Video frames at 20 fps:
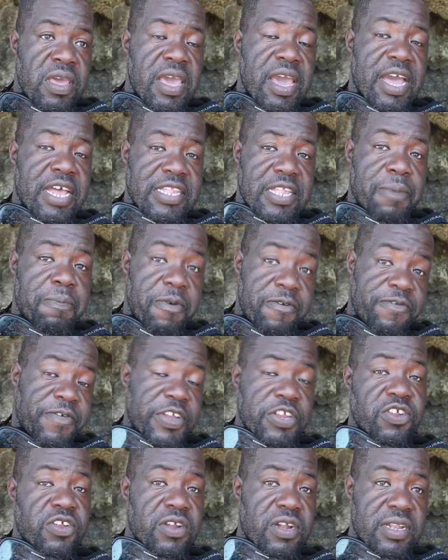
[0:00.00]
as a
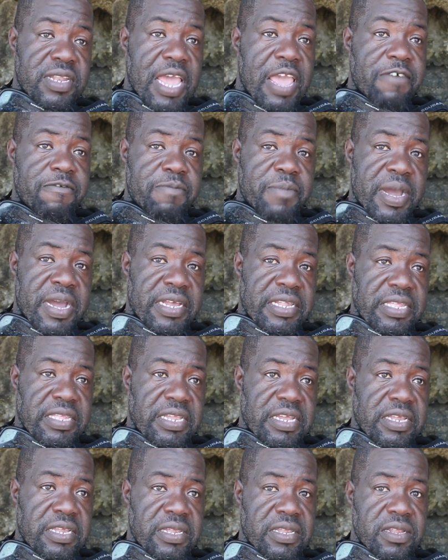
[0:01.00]
professional dive
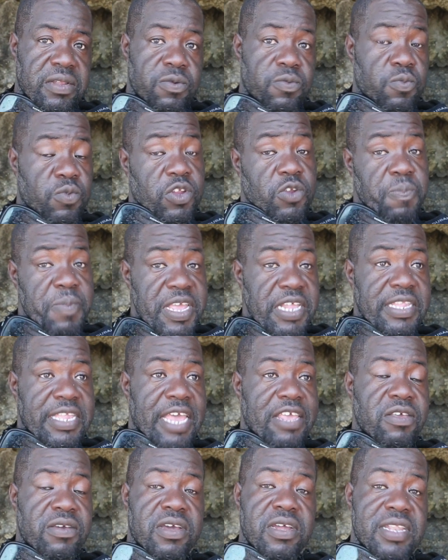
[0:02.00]
master, which means that
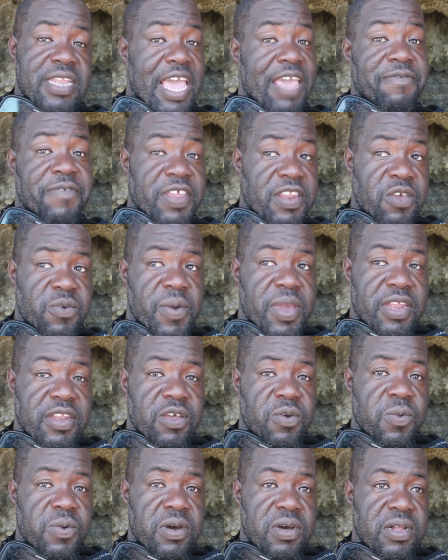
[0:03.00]
you can dive anywhere in the
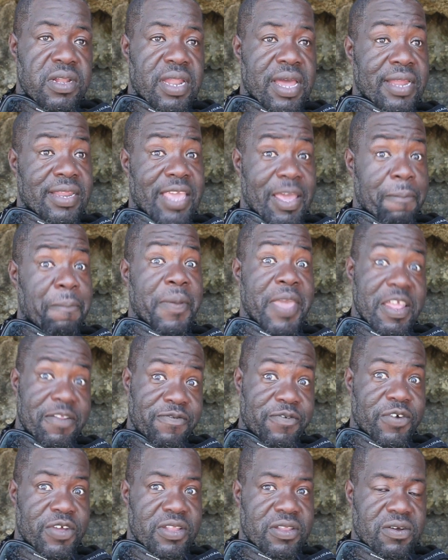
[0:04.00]
world and get paid
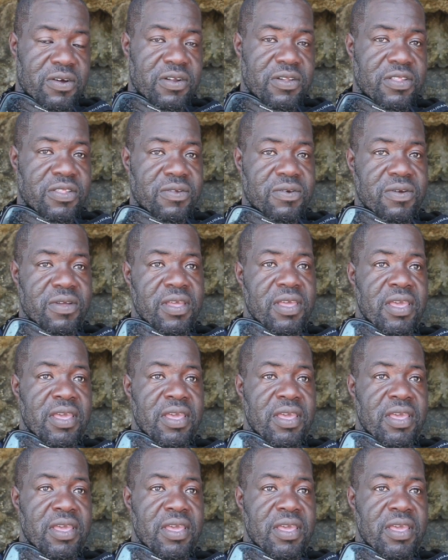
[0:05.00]
for it also.